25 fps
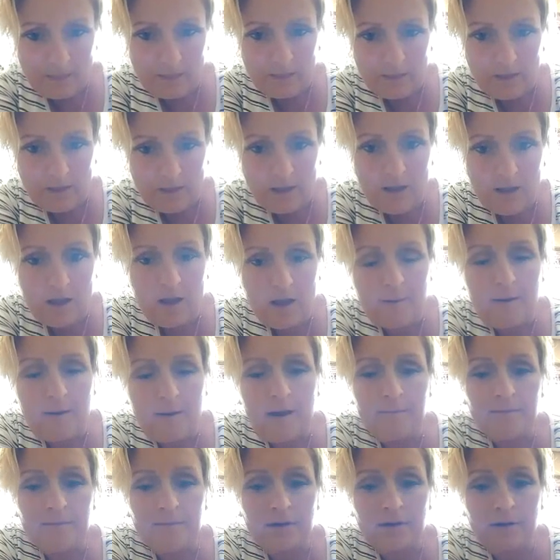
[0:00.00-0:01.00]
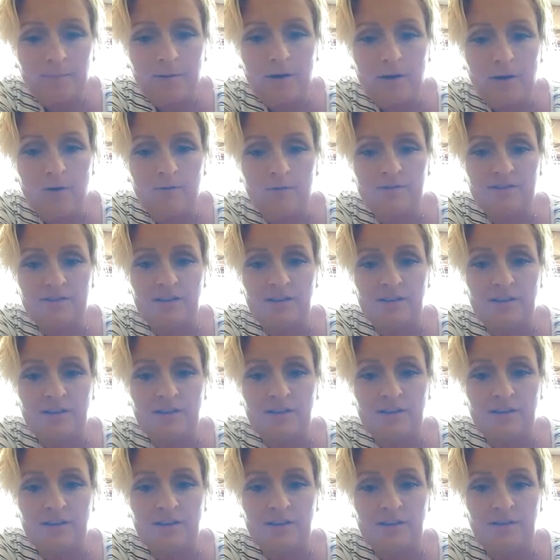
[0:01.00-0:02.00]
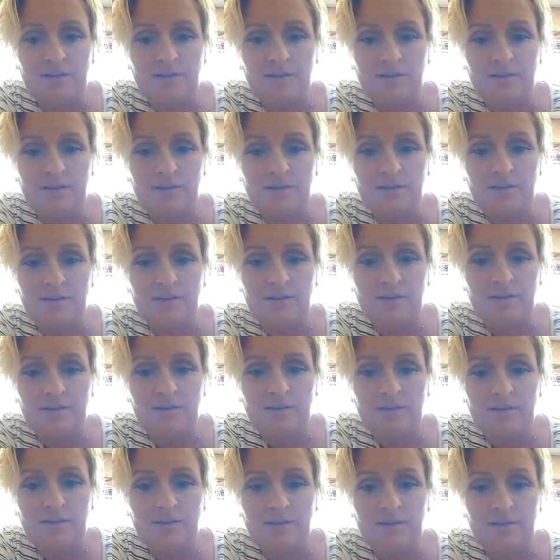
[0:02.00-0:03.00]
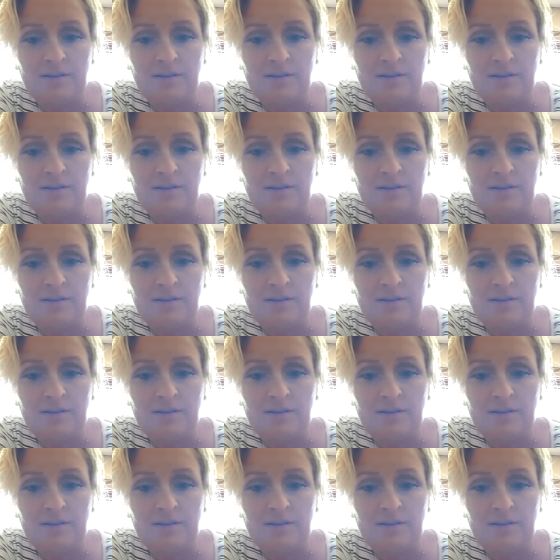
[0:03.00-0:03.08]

I'm going to post them in the chat.